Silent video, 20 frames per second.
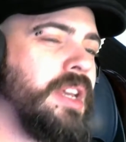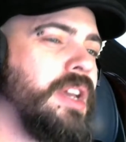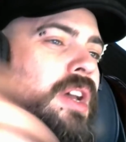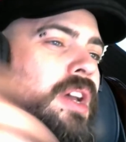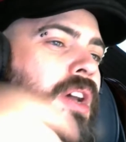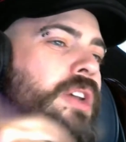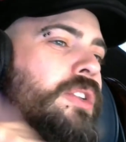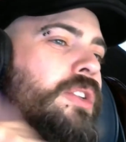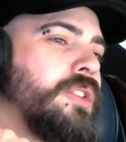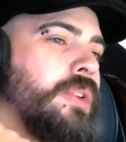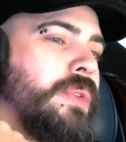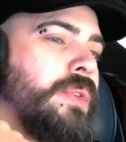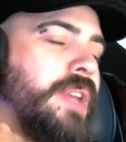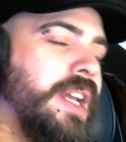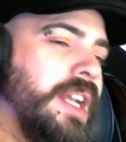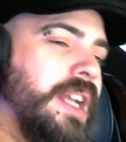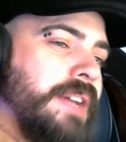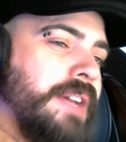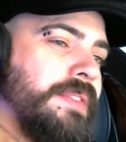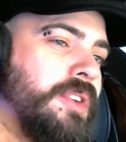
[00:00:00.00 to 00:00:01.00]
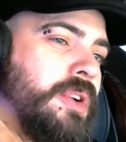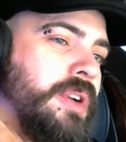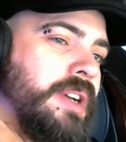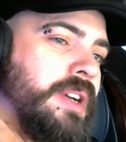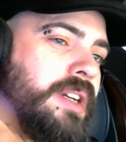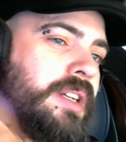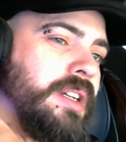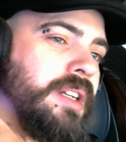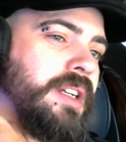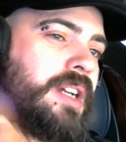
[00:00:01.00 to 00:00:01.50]
So then I've
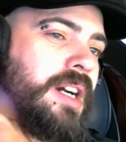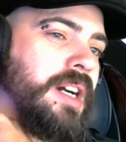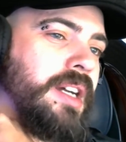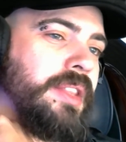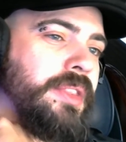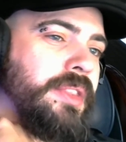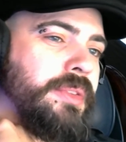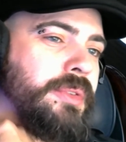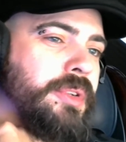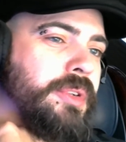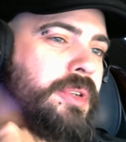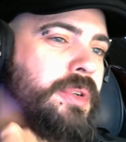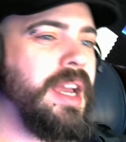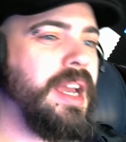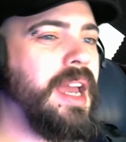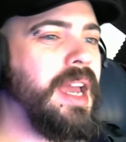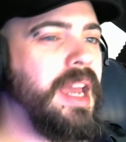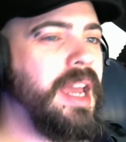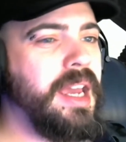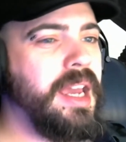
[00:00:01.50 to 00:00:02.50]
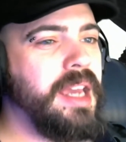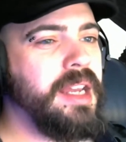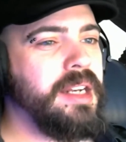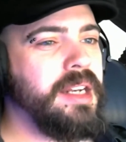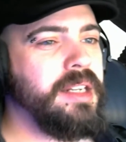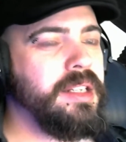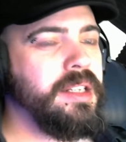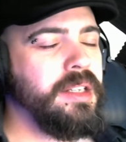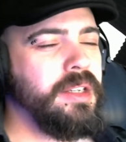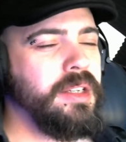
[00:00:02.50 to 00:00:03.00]
gone through and
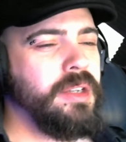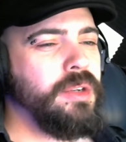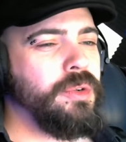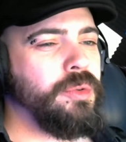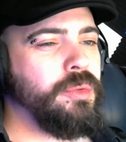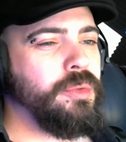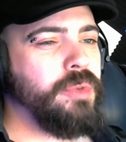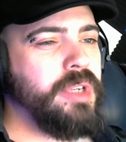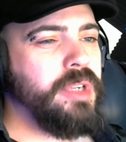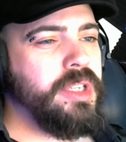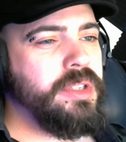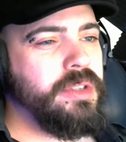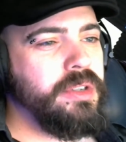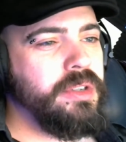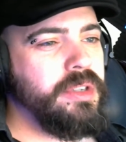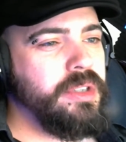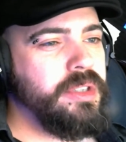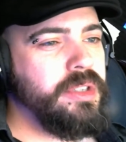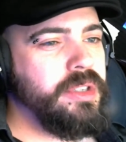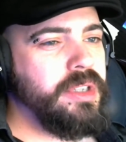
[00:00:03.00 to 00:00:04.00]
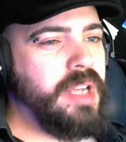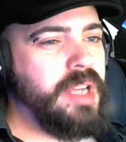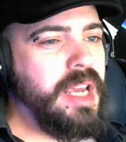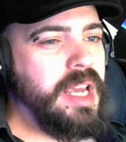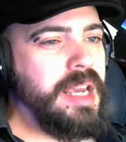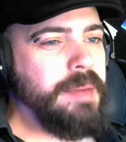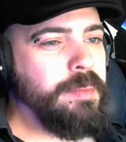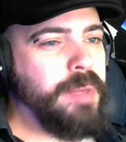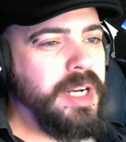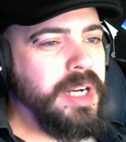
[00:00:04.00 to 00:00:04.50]
researched a
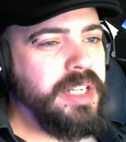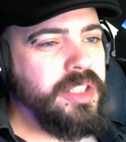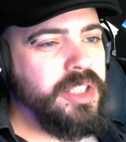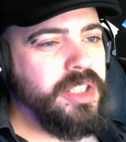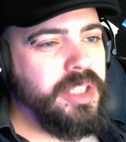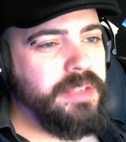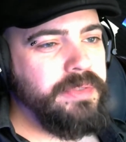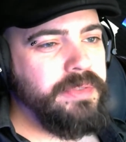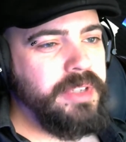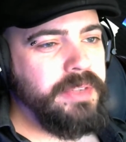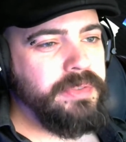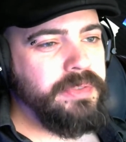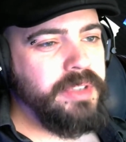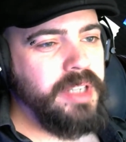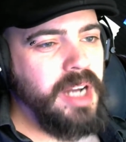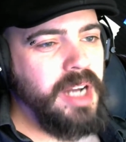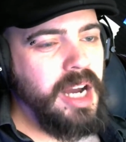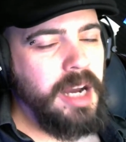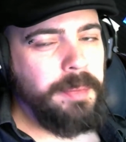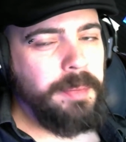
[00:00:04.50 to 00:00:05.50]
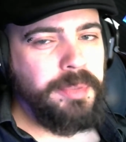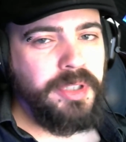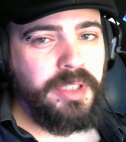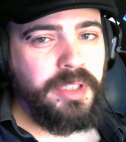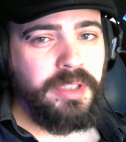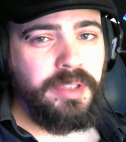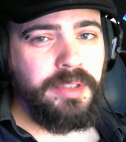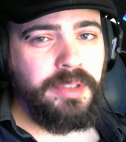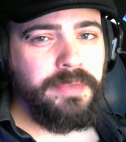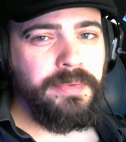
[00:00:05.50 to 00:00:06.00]
bunch of different
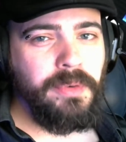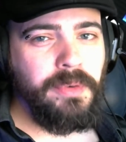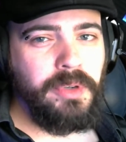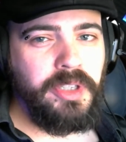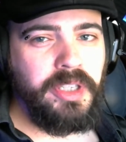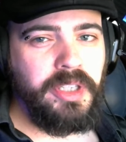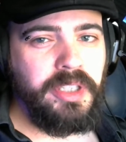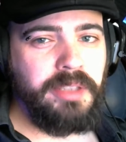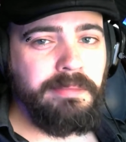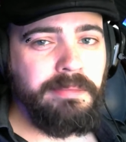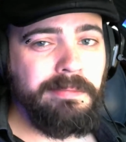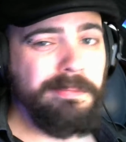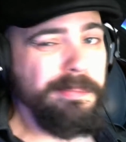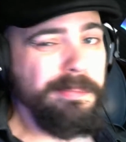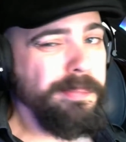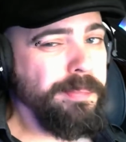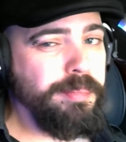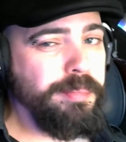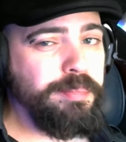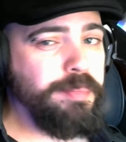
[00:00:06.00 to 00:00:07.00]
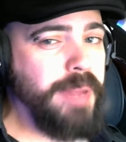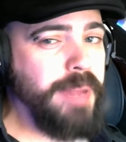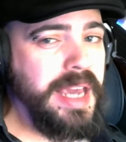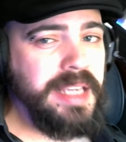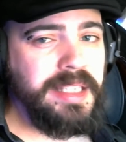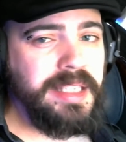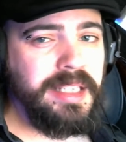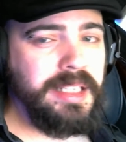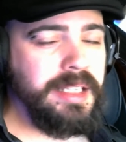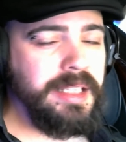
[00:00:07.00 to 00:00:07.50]
options for just
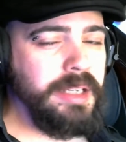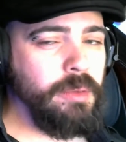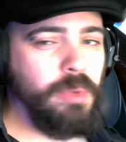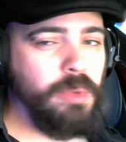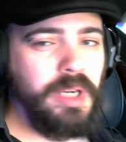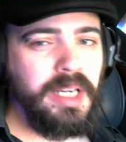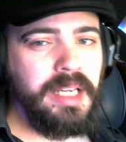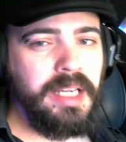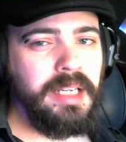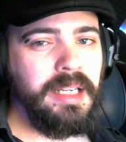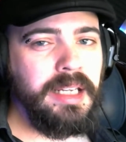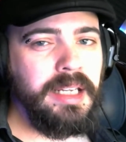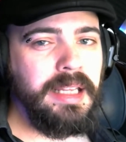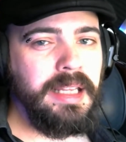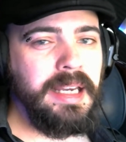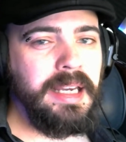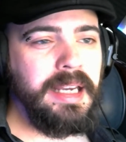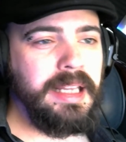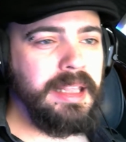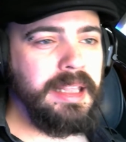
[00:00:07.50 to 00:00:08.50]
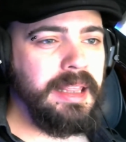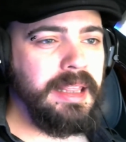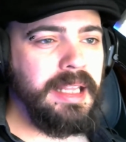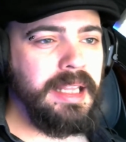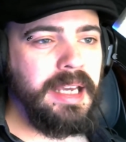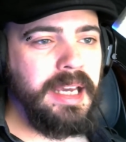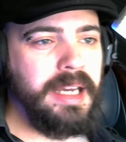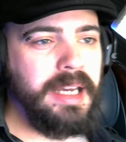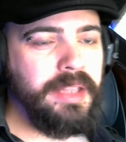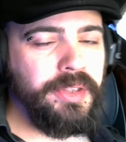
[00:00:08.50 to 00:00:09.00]
basically what can I
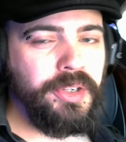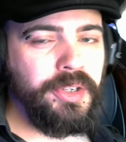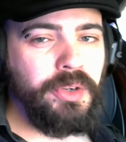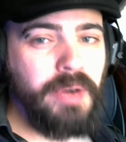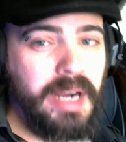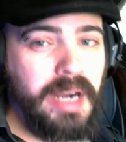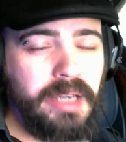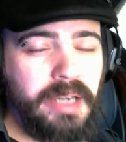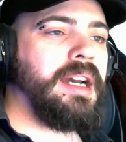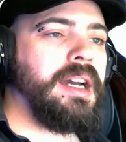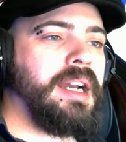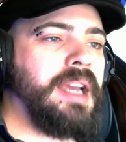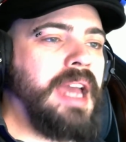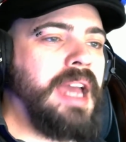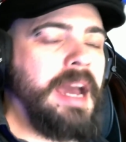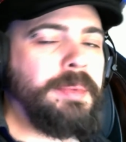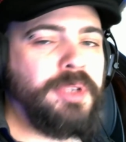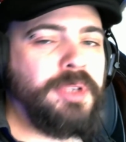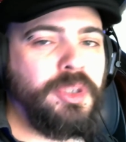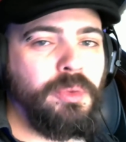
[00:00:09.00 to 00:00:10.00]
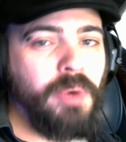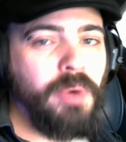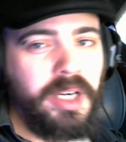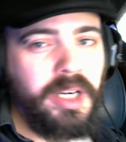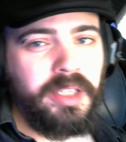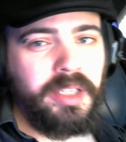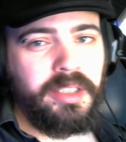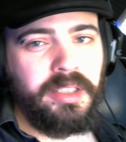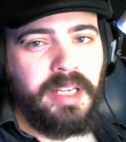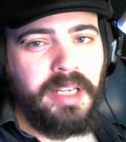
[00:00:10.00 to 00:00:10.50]
lay on the ground, capture
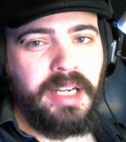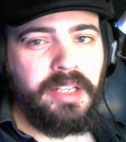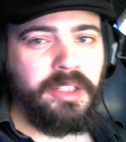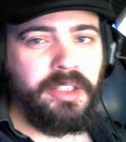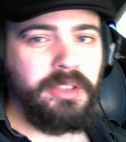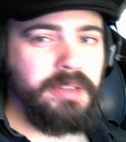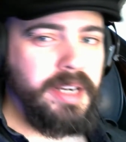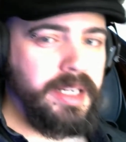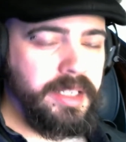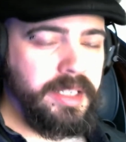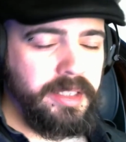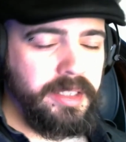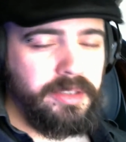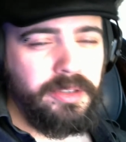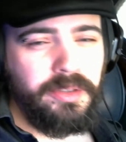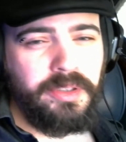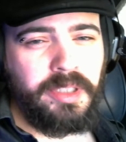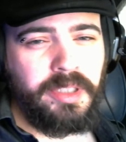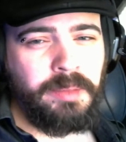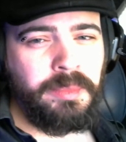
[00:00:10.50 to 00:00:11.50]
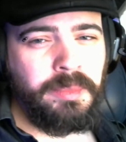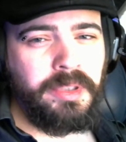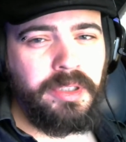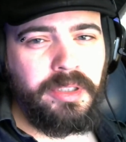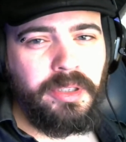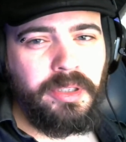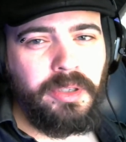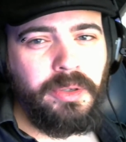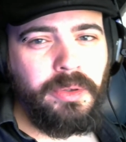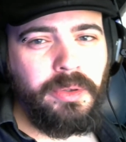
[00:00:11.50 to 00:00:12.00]
water, and direct it. So similar
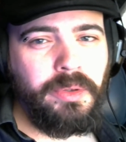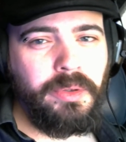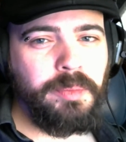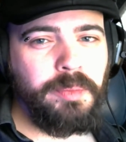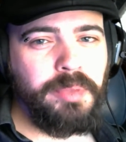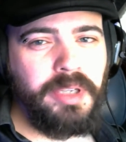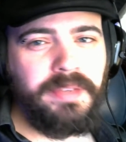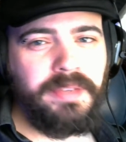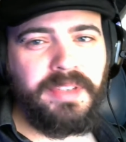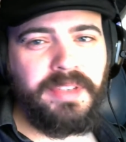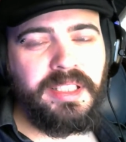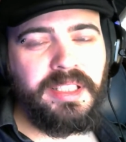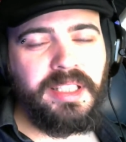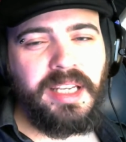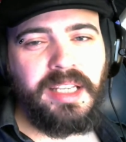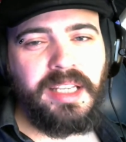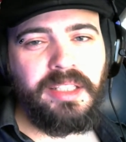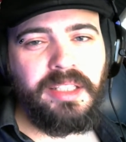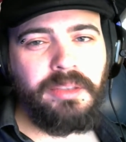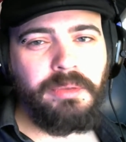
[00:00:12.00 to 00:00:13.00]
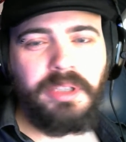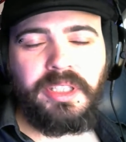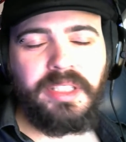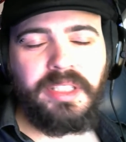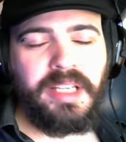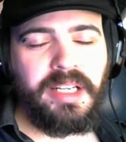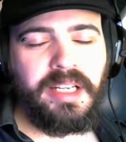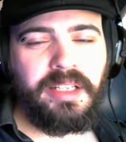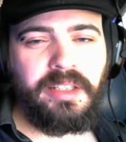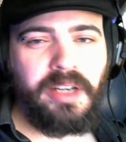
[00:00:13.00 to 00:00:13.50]
to the previous test where I just
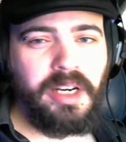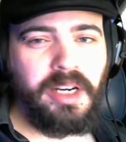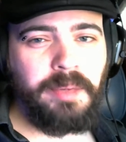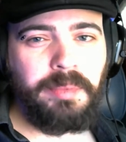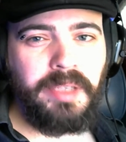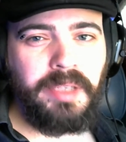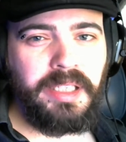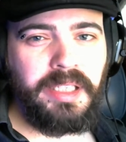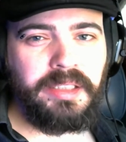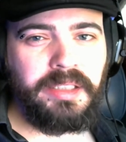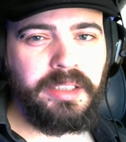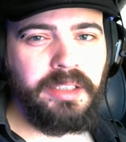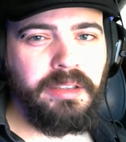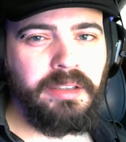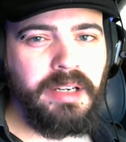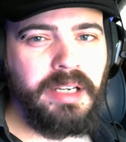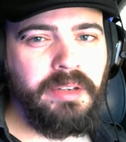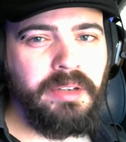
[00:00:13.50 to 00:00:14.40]
had a tarp laying on the ground,